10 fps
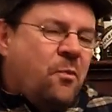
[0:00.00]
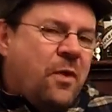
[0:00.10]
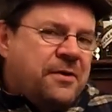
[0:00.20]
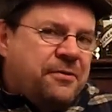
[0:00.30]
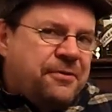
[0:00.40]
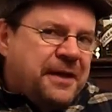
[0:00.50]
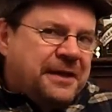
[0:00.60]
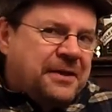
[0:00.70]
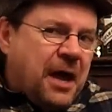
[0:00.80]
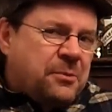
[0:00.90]
One
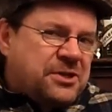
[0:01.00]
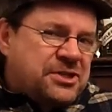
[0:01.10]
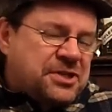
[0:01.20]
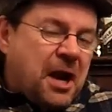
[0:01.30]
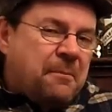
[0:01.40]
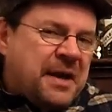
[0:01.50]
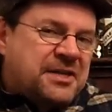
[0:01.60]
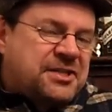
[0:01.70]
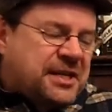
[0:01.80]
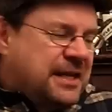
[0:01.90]
thing that I would start
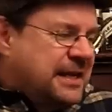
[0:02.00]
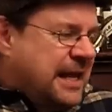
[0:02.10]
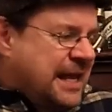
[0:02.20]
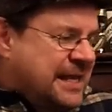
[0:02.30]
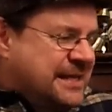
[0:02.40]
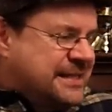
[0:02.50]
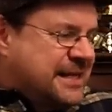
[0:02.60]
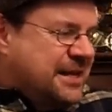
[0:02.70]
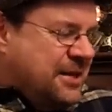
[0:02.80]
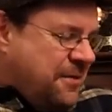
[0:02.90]
by saying is,